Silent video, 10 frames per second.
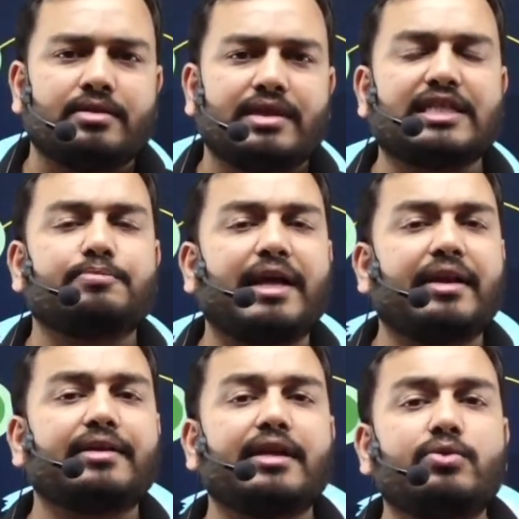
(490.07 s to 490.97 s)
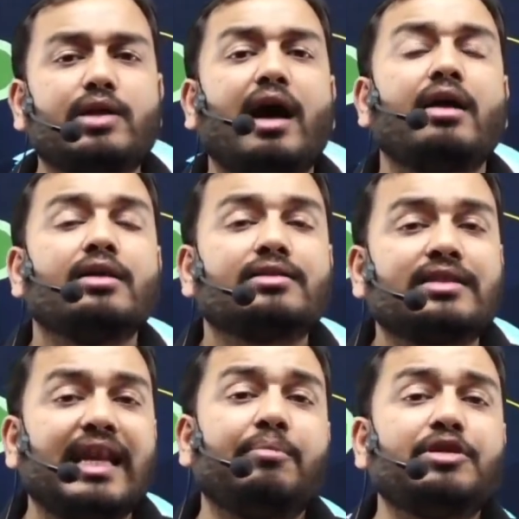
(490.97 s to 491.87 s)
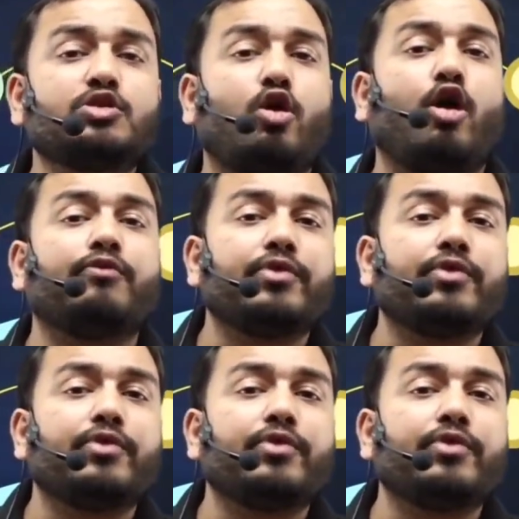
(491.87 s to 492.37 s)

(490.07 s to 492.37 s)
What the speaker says: Test planner tell you the syllabus of